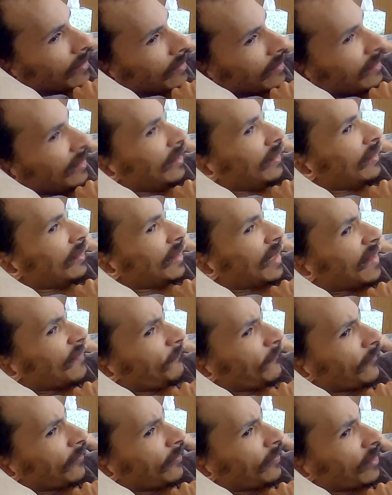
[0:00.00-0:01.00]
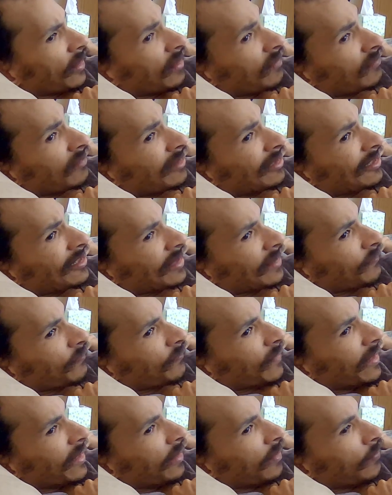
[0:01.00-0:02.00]
And he definitely wants to
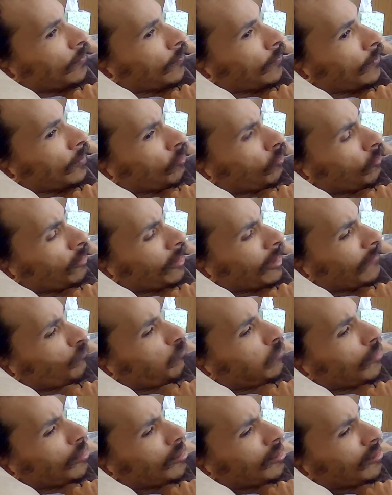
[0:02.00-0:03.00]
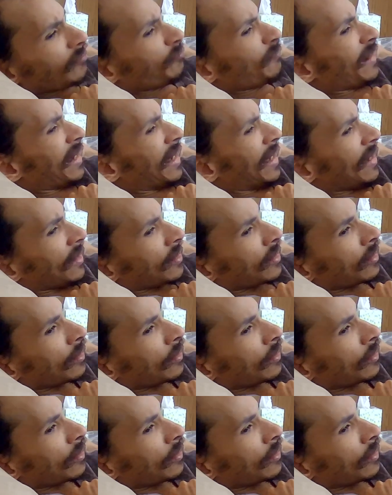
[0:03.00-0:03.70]
pay Logan Paul back